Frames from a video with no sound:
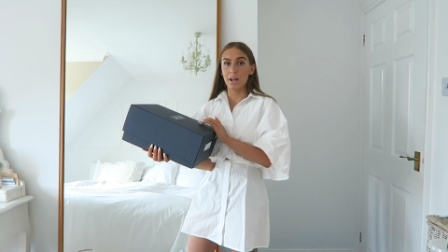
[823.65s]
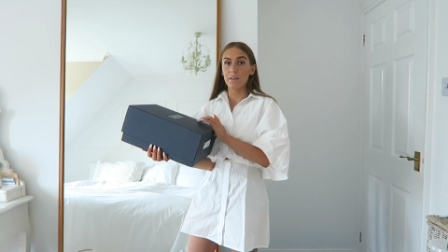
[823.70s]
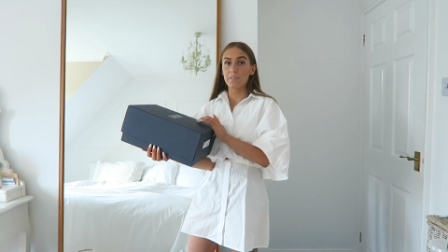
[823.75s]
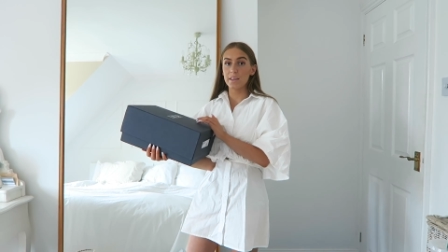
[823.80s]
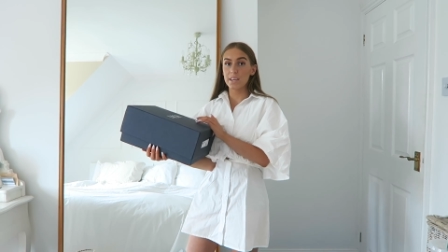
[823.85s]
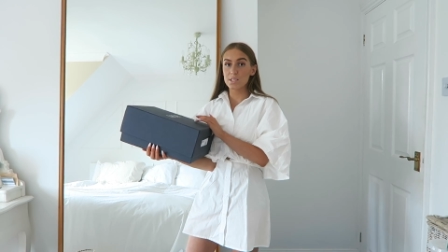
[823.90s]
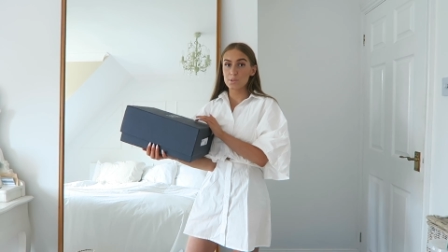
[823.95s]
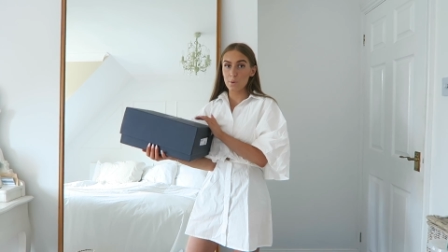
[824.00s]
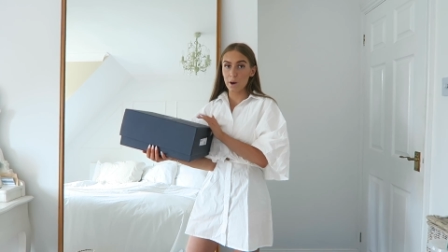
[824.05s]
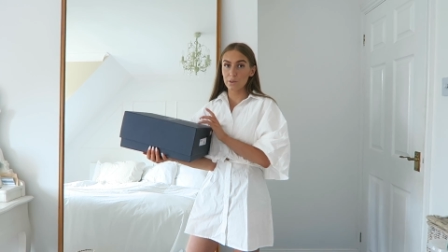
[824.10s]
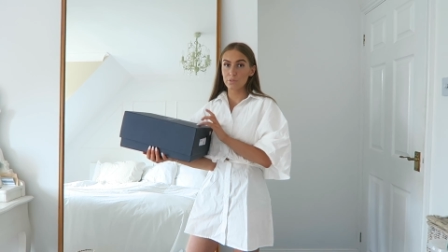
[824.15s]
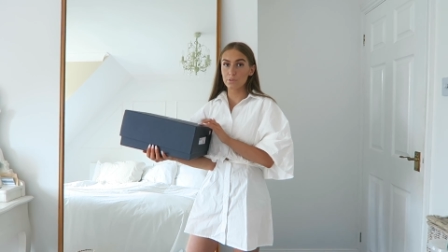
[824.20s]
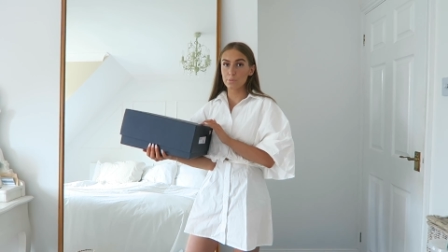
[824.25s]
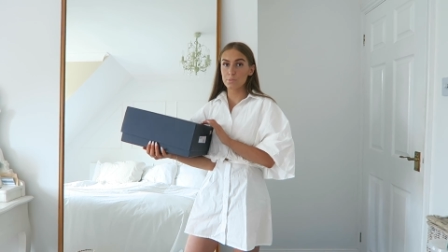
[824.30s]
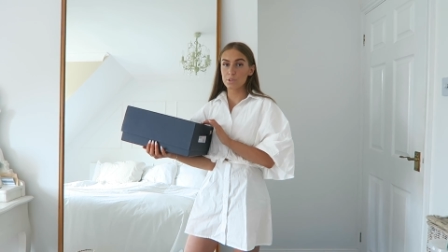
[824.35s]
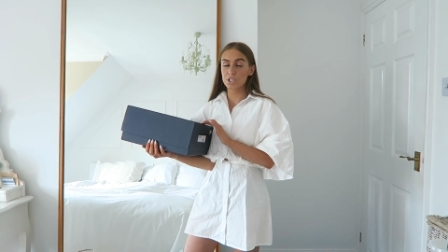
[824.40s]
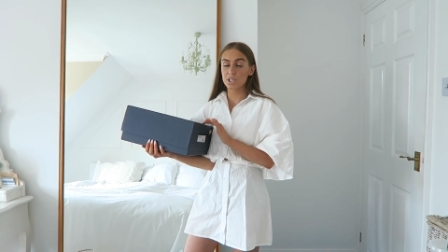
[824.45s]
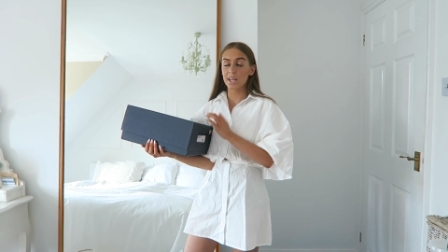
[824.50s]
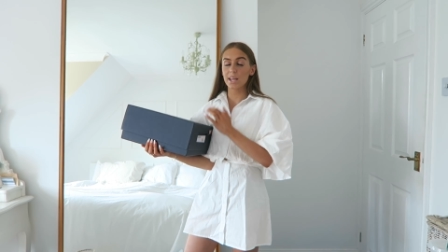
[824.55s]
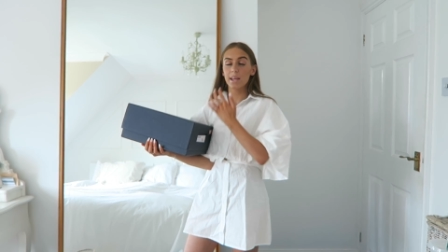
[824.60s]
Now, these weren't
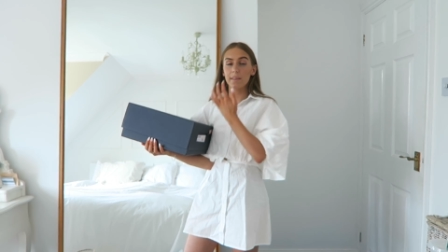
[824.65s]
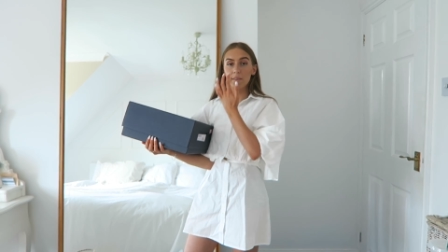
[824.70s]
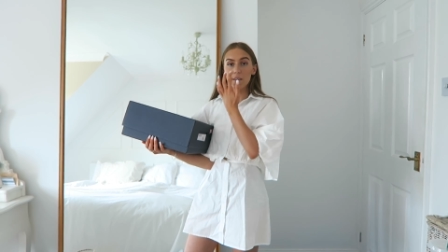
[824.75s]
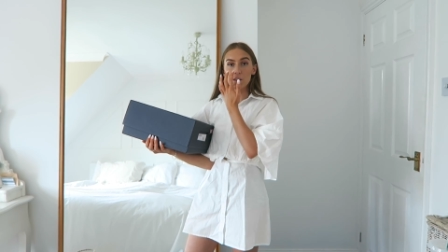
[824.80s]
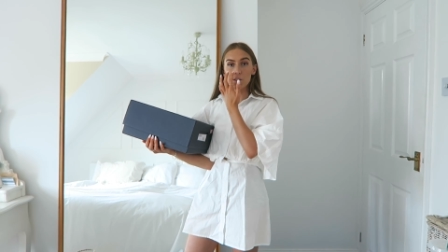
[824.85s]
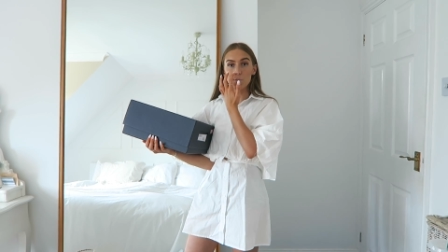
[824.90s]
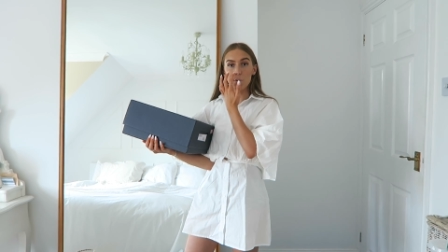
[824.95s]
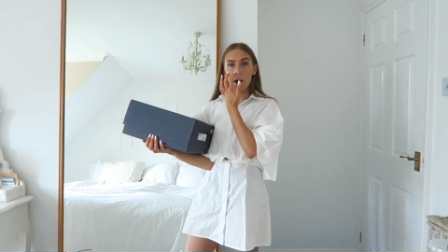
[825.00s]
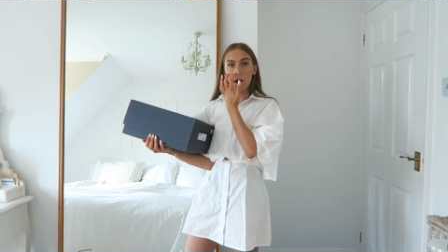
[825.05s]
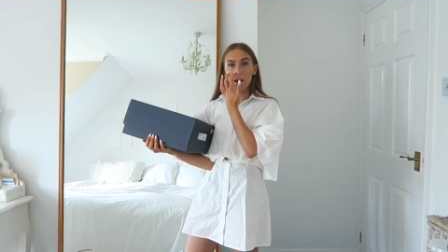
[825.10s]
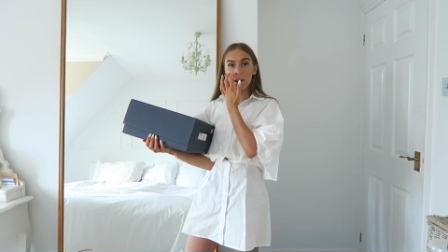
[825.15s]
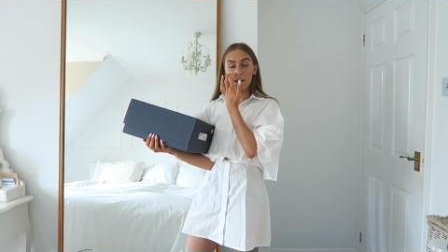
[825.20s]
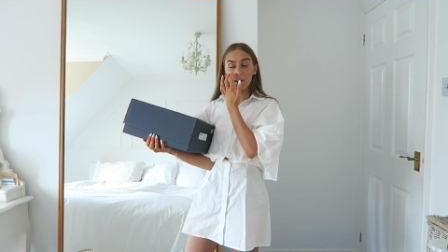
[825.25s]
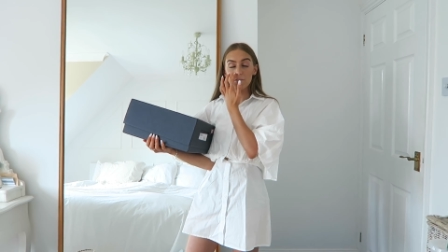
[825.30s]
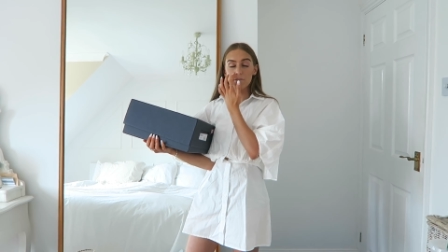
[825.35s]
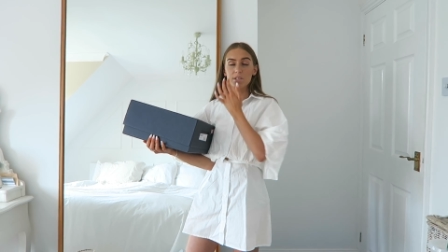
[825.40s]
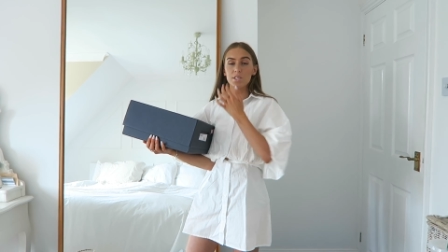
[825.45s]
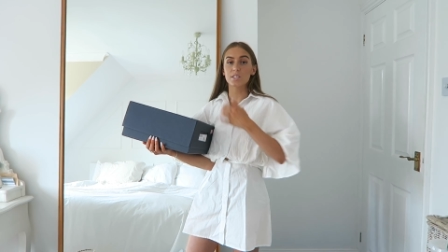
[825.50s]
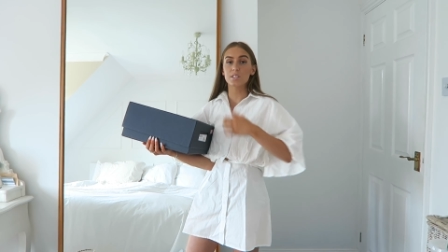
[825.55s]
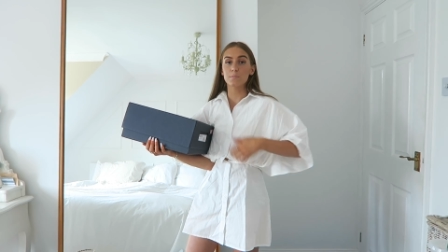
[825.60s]
from Shein, these were
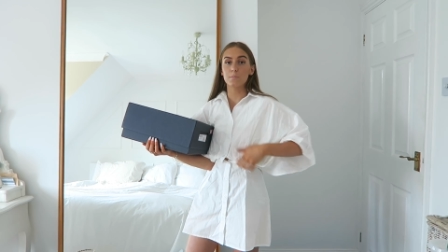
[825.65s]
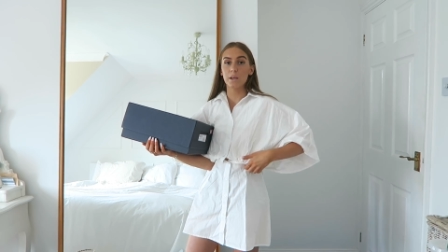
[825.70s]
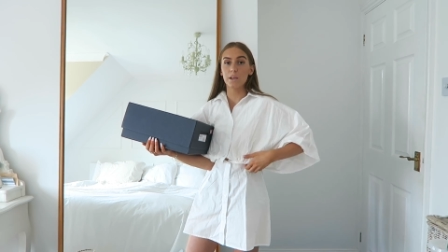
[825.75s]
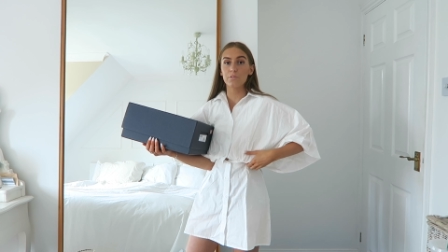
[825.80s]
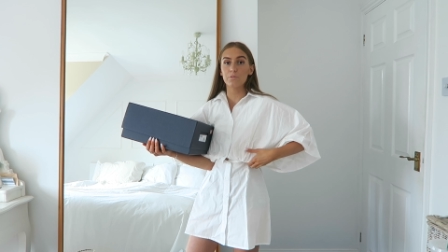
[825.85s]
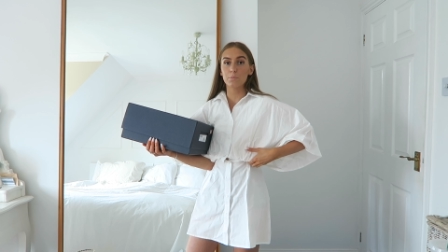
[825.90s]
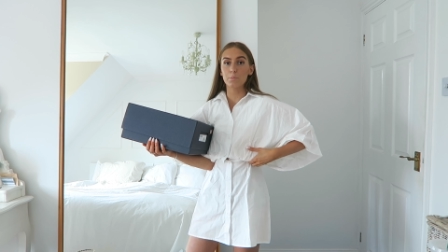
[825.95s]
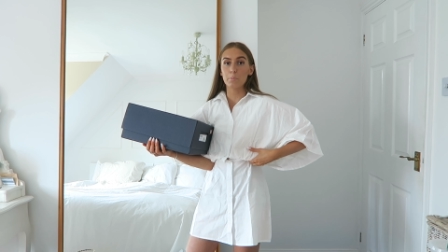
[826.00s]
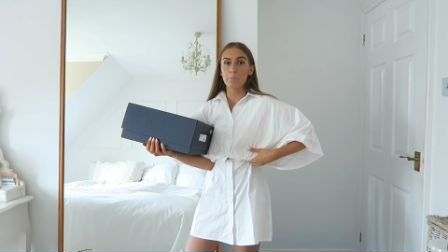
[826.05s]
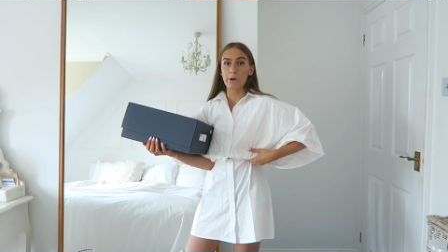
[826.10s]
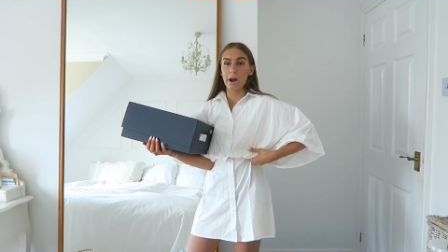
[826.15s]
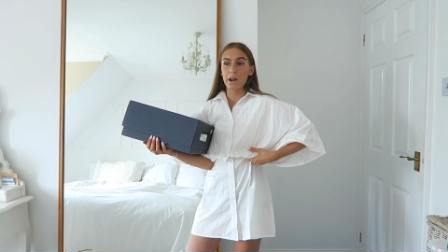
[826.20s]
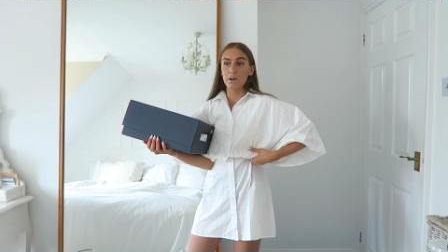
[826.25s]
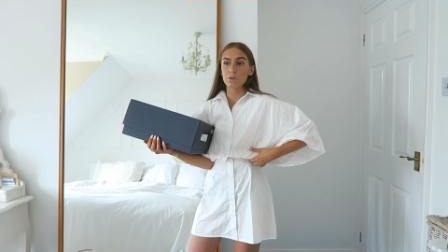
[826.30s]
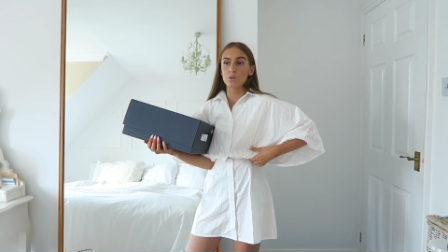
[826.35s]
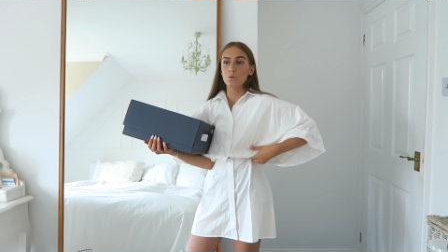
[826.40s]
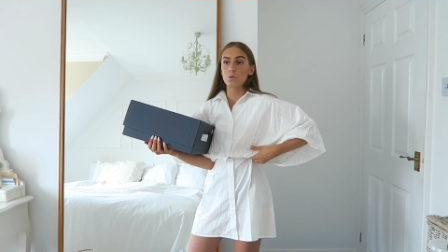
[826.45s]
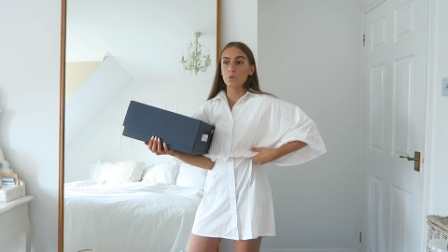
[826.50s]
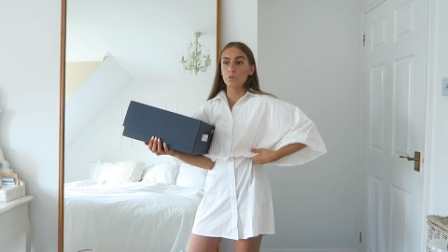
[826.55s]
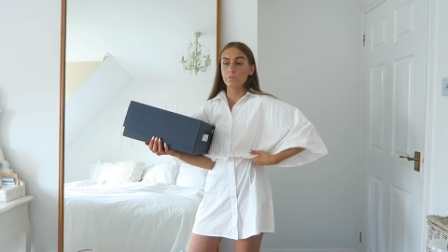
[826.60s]
gifted to me from a
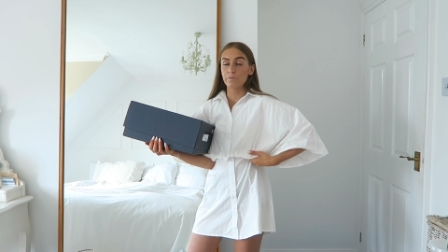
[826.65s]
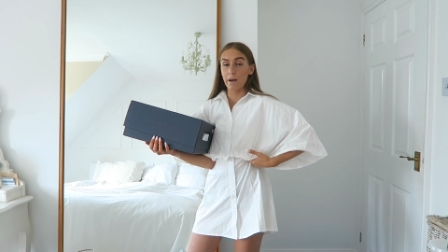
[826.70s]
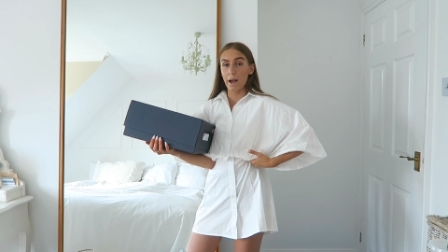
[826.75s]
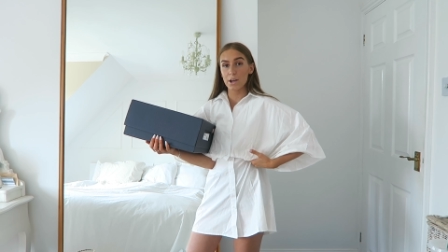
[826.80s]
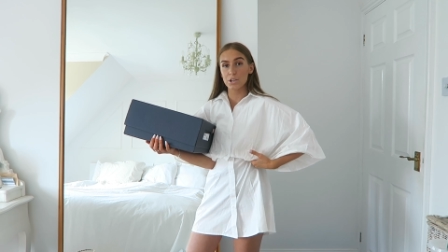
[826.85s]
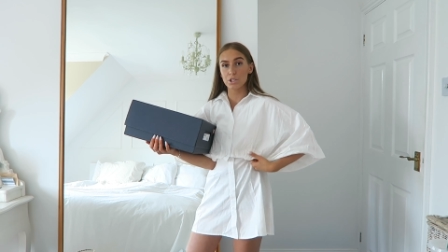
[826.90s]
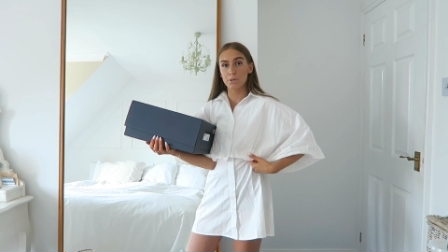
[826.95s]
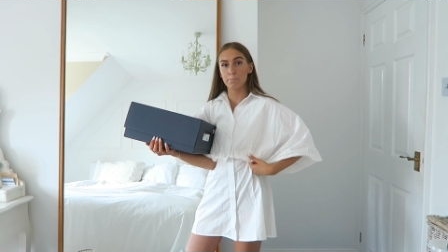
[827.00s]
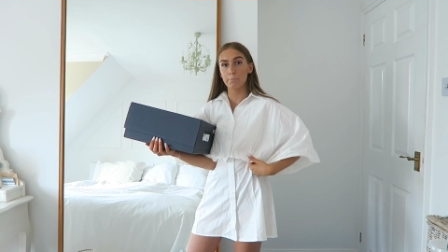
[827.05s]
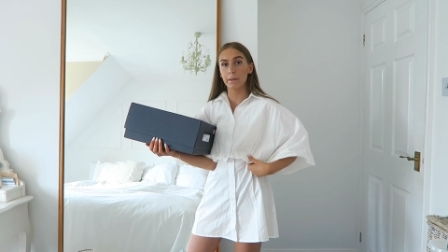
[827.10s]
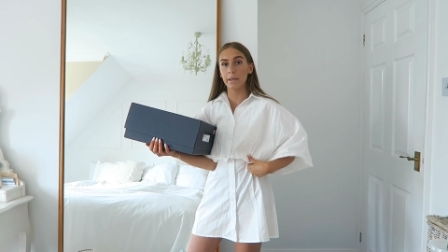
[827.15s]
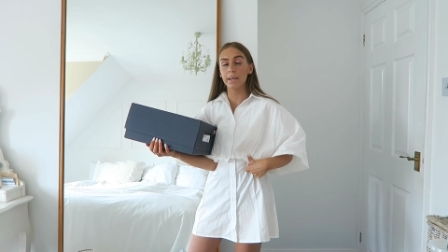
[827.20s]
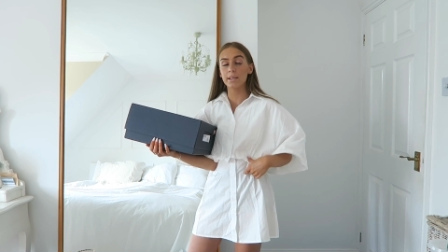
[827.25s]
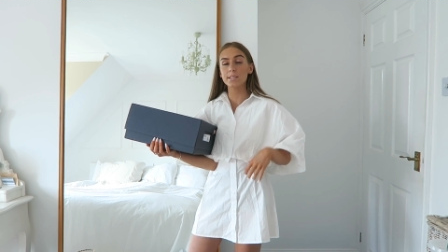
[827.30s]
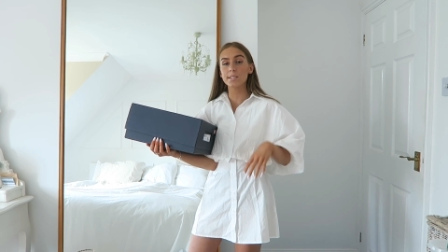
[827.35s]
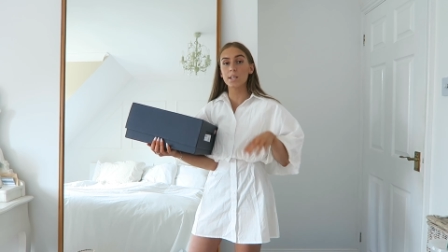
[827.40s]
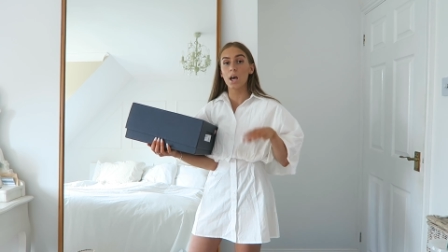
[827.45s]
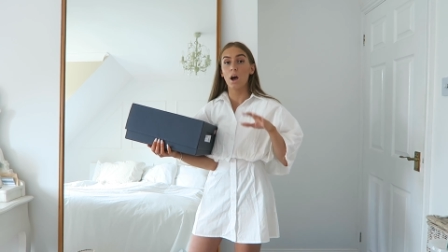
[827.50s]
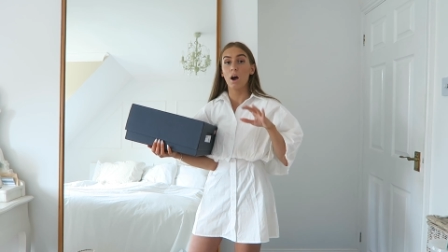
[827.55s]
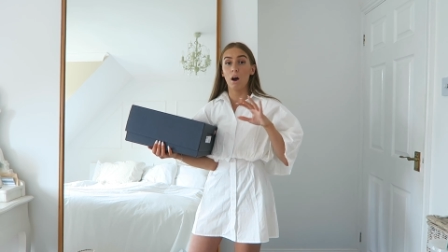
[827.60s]
brand called Fashion
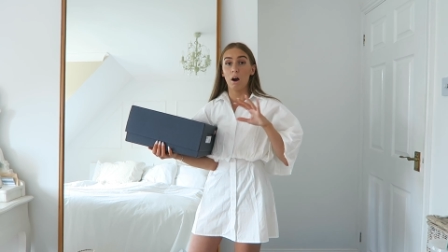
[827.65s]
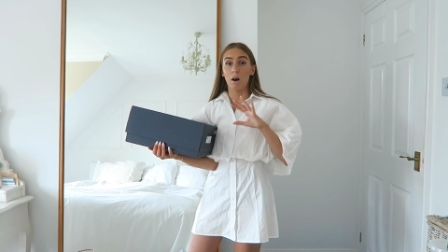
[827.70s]
Beast.